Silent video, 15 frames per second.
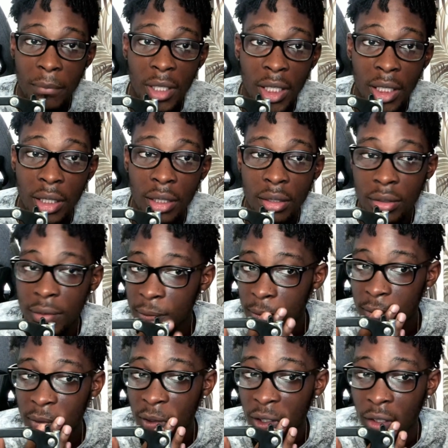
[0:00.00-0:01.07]
And,
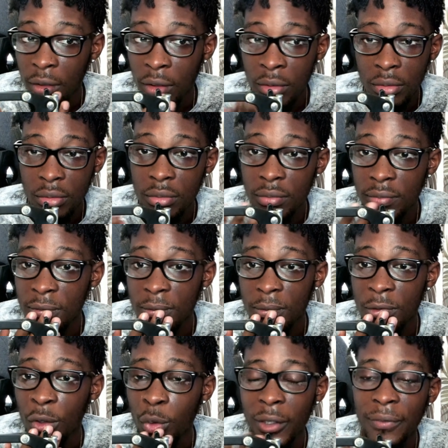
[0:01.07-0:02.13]
you know,
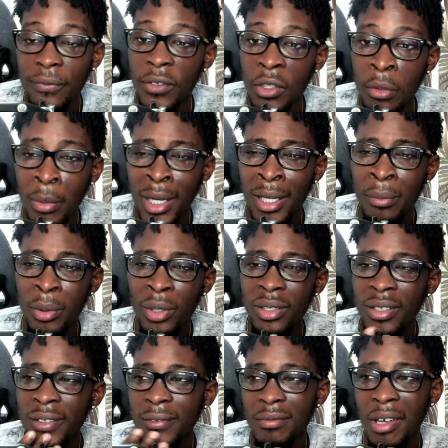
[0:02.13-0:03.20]
do I feel bad about
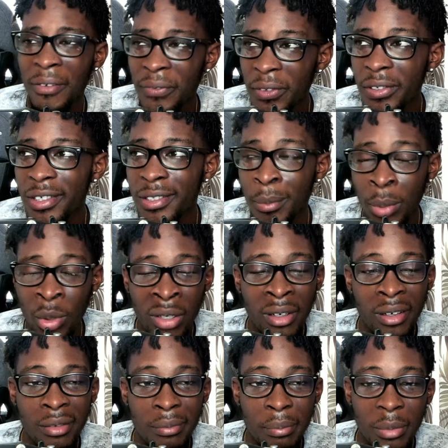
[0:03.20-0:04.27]
it? I feel
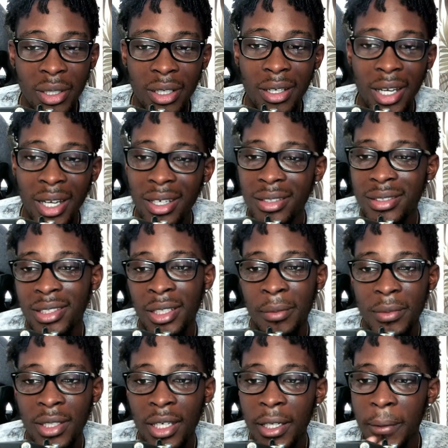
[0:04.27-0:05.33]
disappointed, but at the
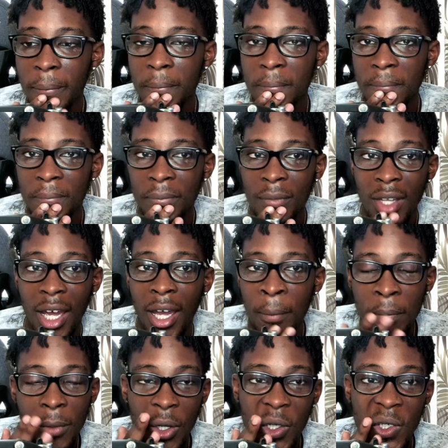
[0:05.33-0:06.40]
same time,
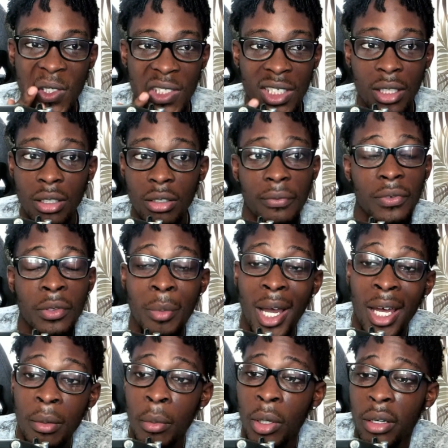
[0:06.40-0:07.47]
I'm not going to sit here and feel
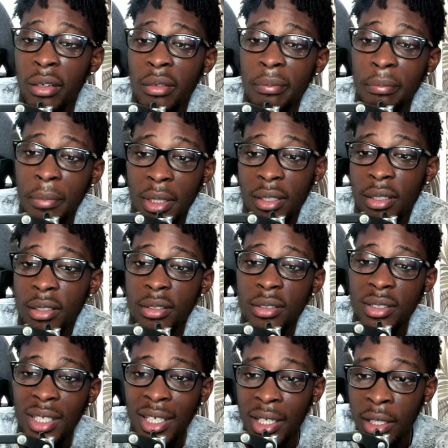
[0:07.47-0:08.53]
bad about it,
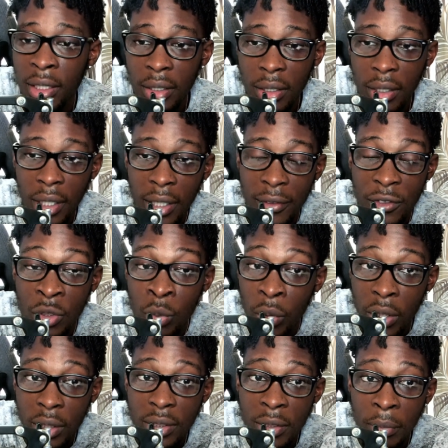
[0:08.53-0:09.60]
because at the end of the day, if she
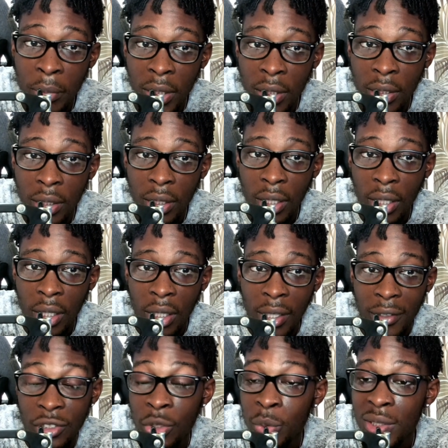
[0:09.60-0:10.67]
wanted to be,
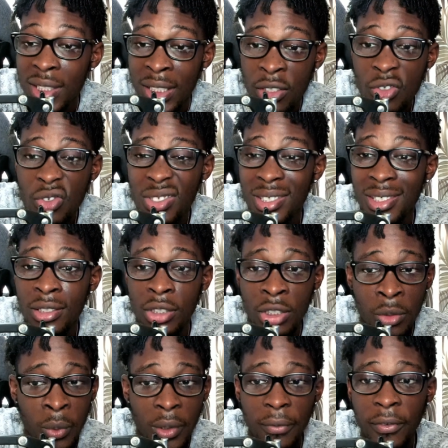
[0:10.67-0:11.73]
if she was interested,
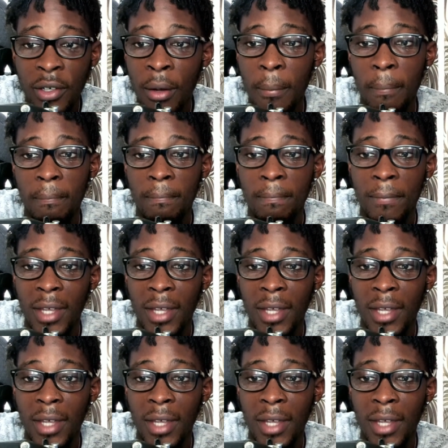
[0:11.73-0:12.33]
she would have come.